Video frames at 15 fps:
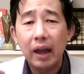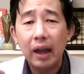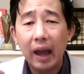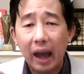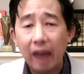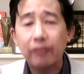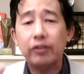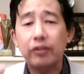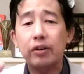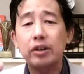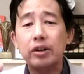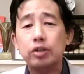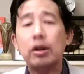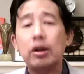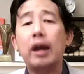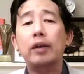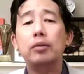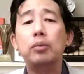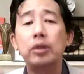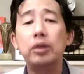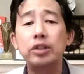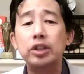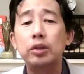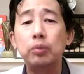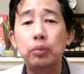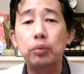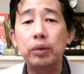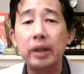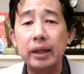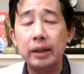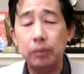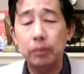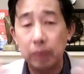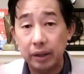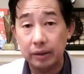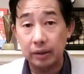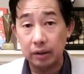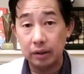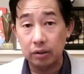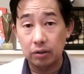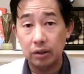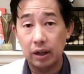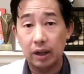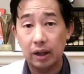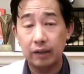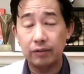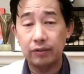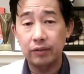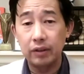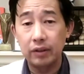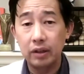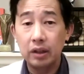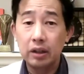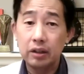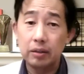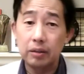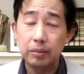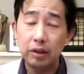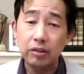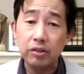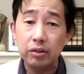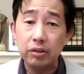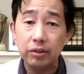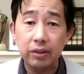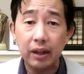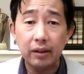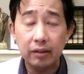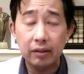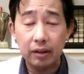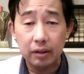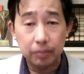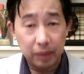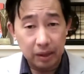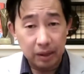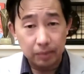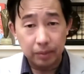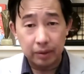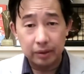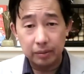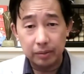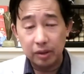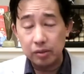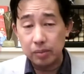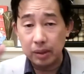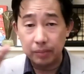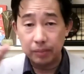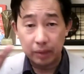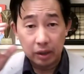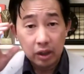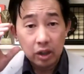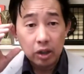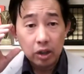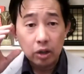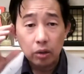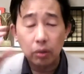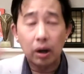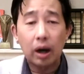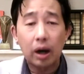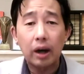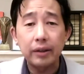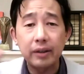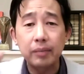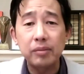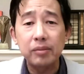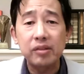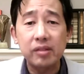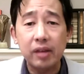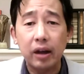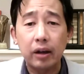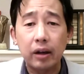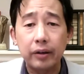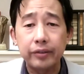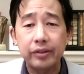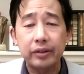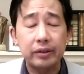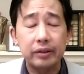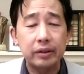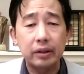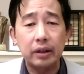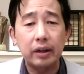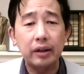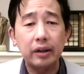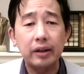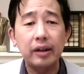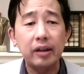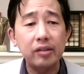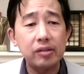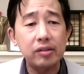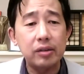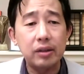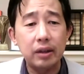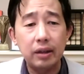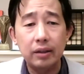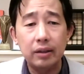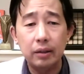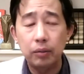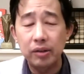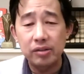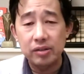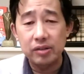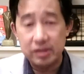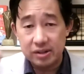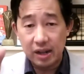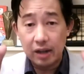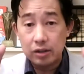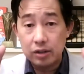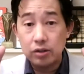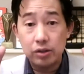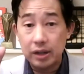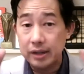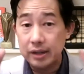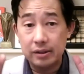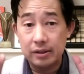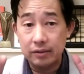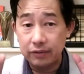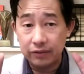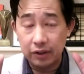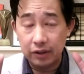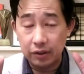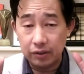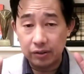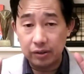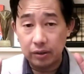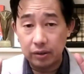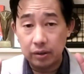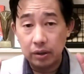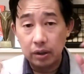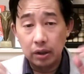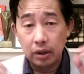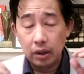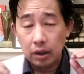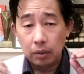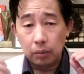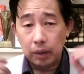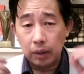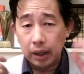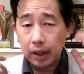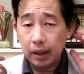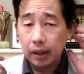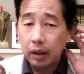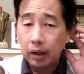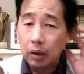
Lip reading: ever attract what you really want in your life. The most authentic people, the most people who are themselves, and I guess the recent TED talk I did in Folkestone, where